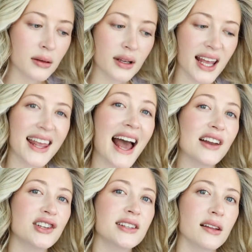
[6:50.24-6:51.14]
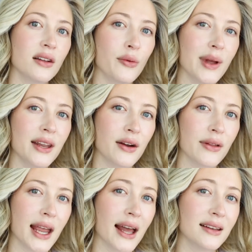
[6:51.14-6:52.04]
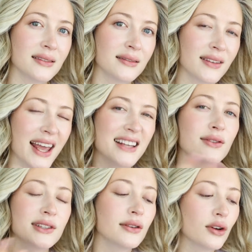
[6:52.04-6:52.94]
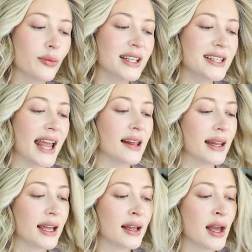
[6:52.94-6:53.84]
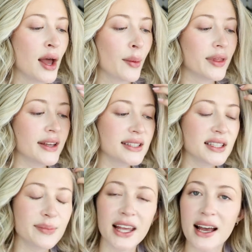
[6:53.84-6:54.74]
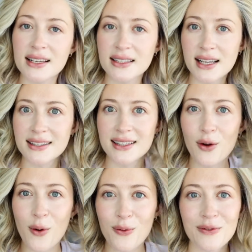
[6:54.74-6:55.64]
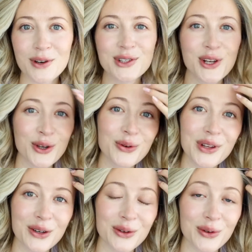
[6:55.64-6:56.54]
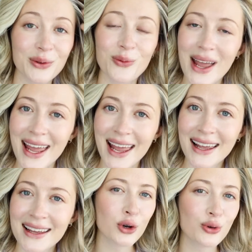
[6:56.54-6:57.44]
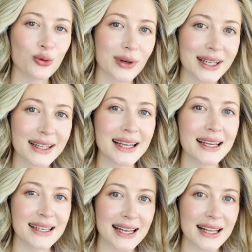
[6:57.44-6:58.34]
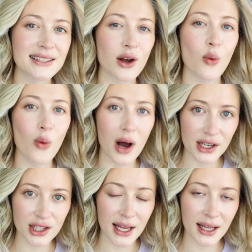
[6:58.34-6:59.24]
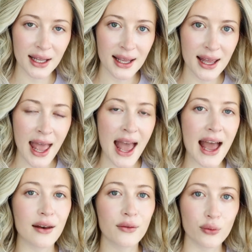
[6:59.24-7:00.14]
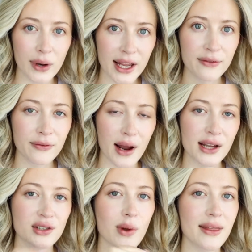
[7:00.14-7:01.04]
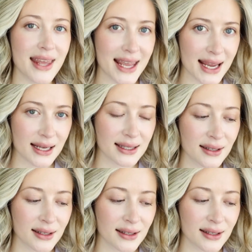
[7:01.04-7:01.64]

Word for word: it catches a little bit near the end. Okay, so it's a little bit tangly, but this is because it's an over 2-year-old wig who really needs a washing and a refresh with heat.